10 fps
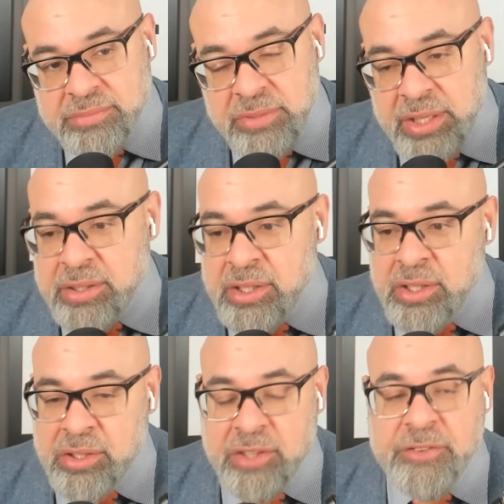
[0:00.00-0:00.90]
right?
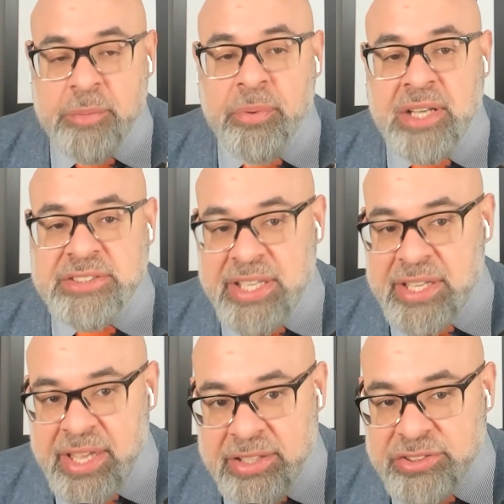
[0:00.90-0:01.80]
Good for prostate
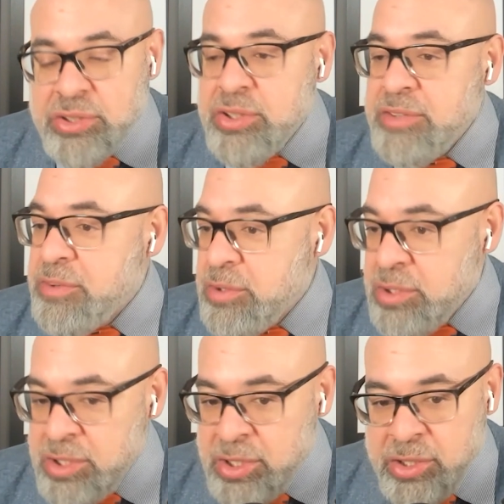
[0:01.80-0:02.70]
cancer, good
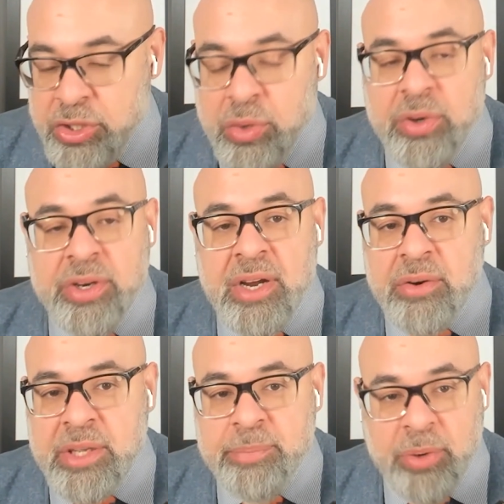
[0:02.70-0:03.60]
for
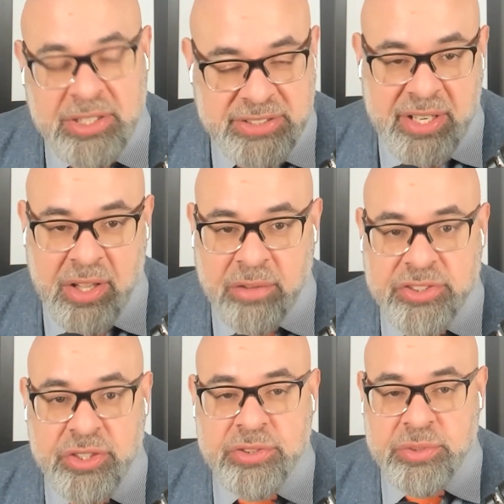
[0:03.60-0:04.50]
urinary prostate health,
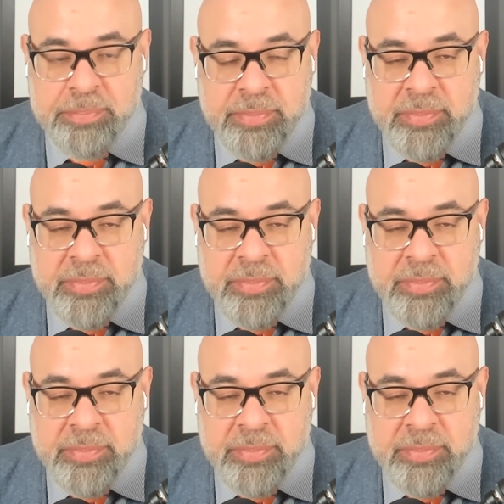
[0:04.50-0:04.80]
to